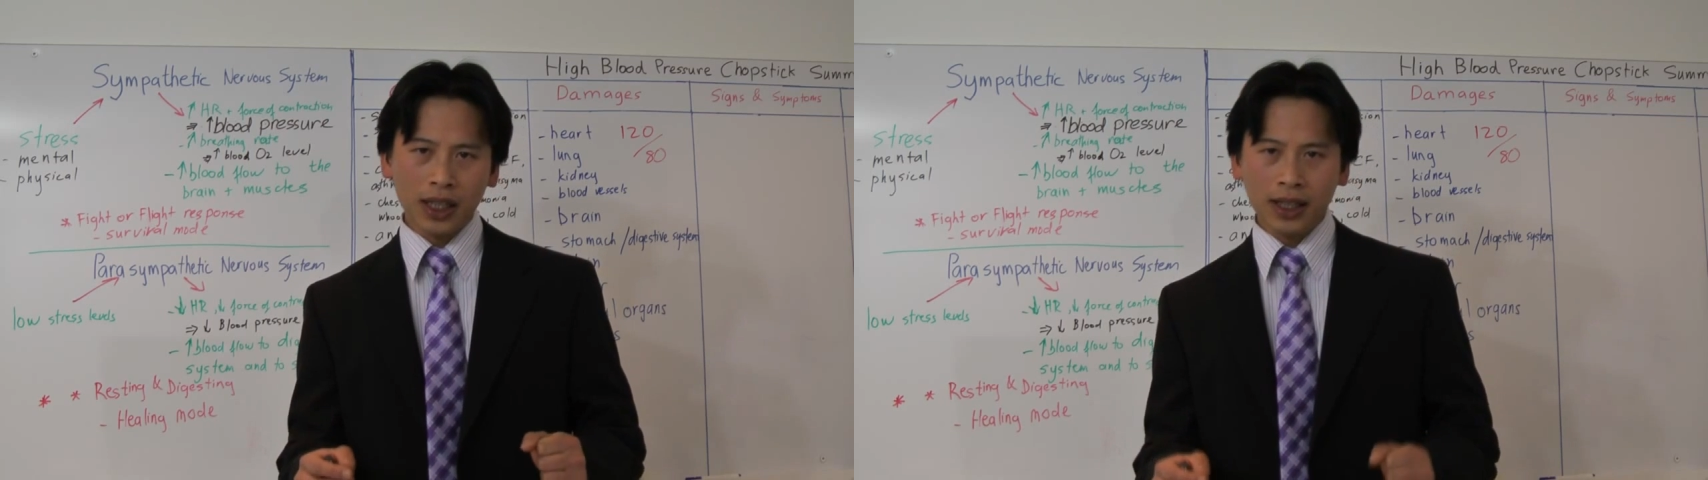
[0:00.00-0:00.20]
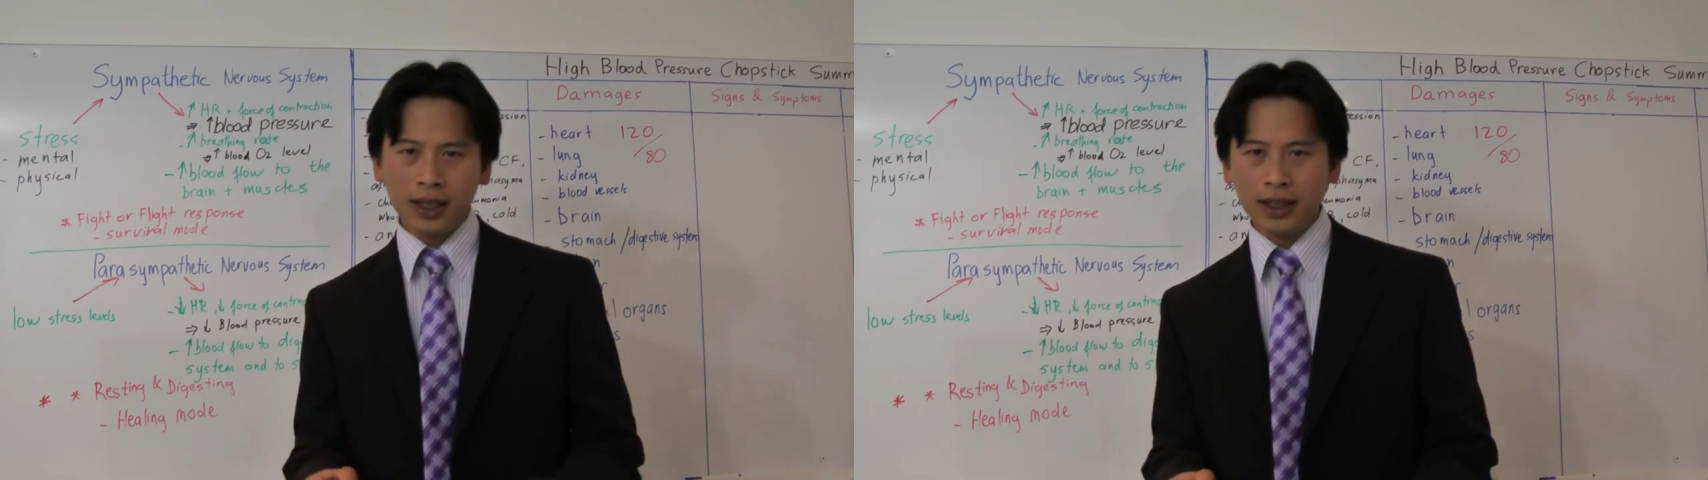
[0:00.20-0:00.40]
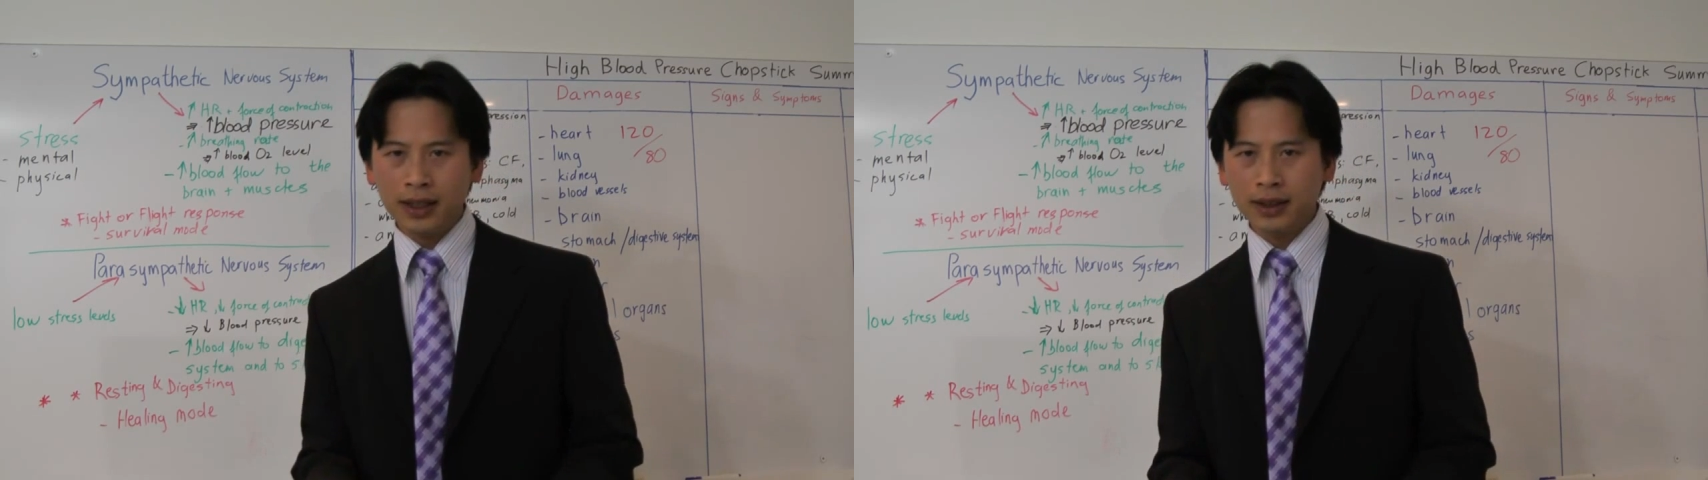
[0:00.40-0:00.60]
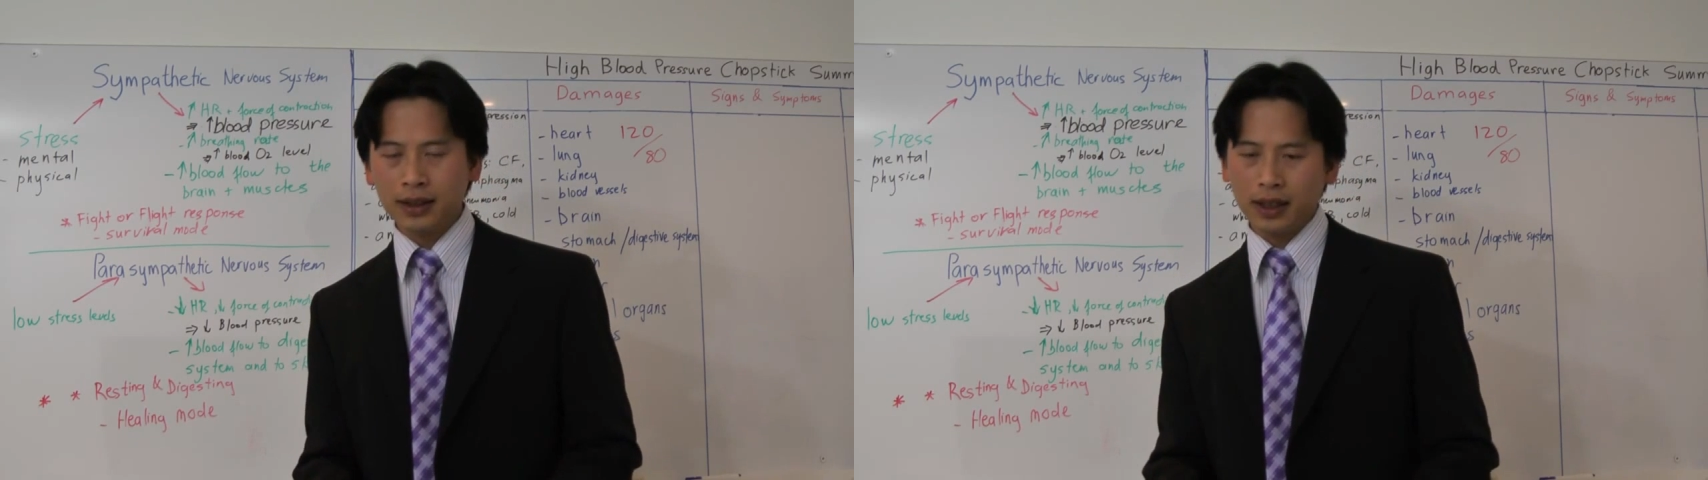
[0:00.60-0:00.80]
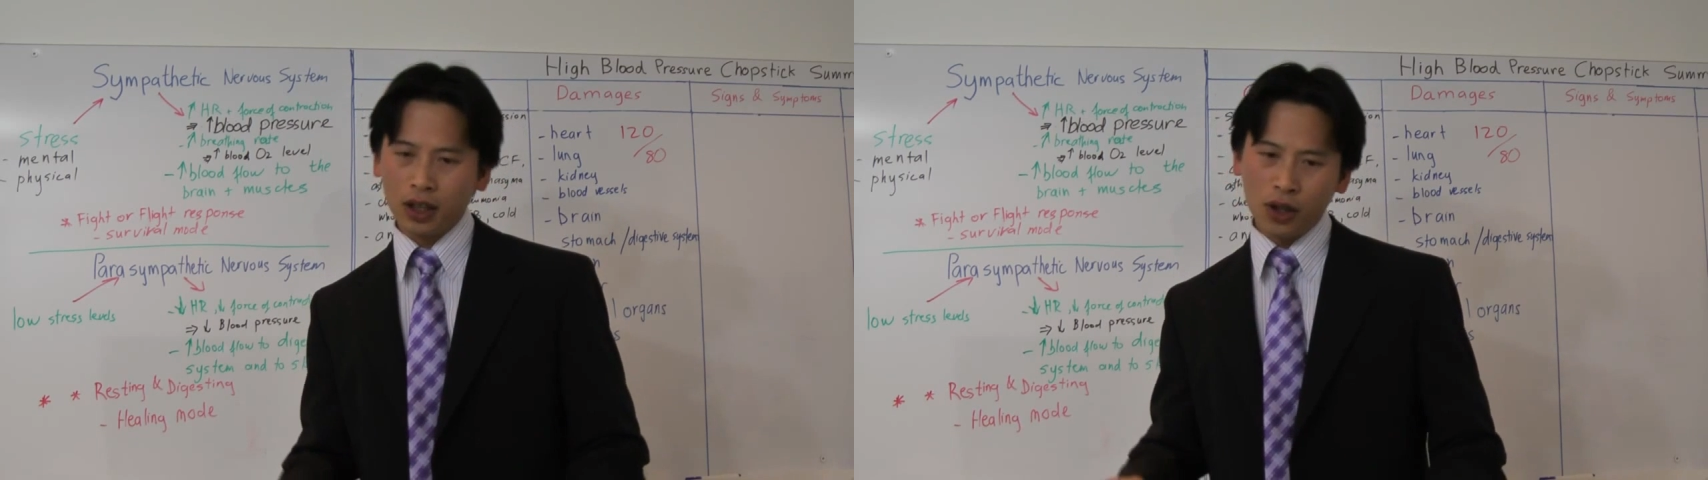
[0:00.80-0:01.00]

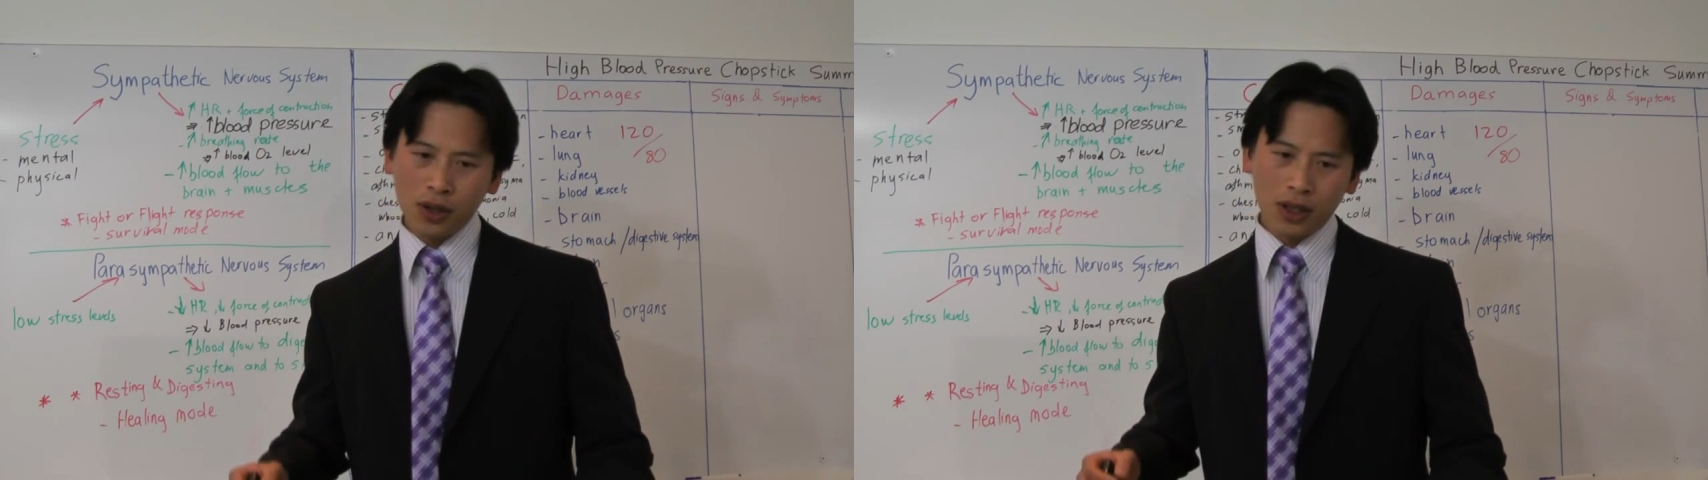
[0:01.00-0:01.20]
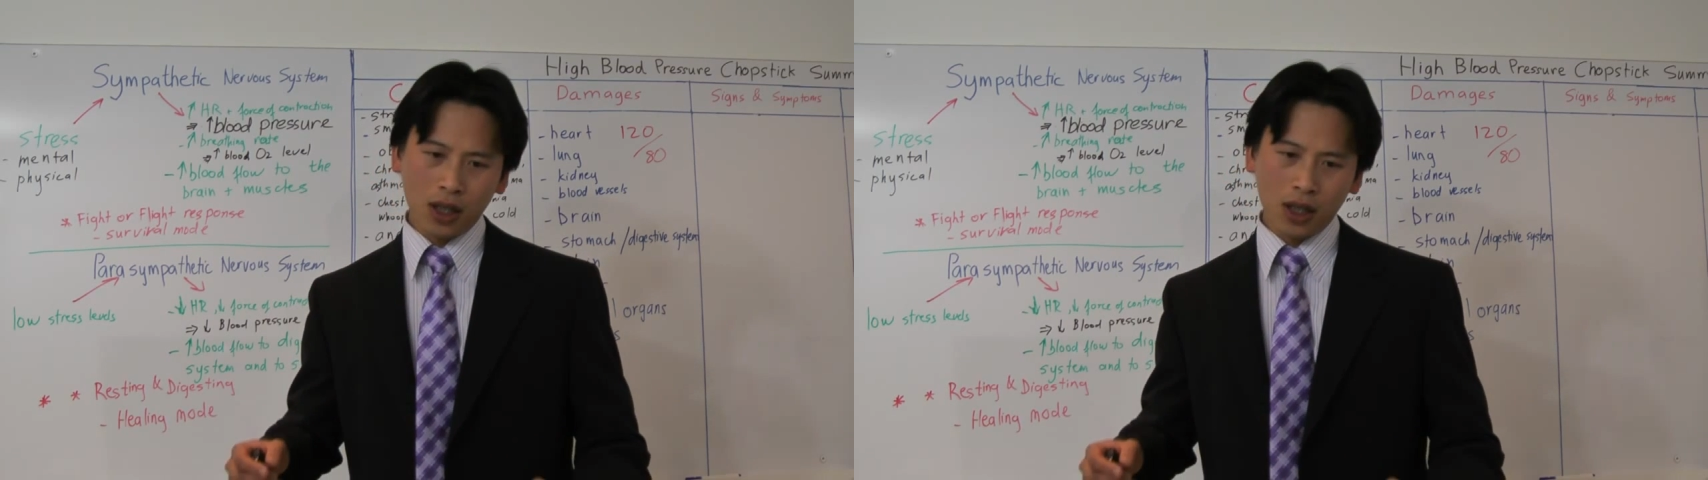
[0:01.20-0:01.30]
is going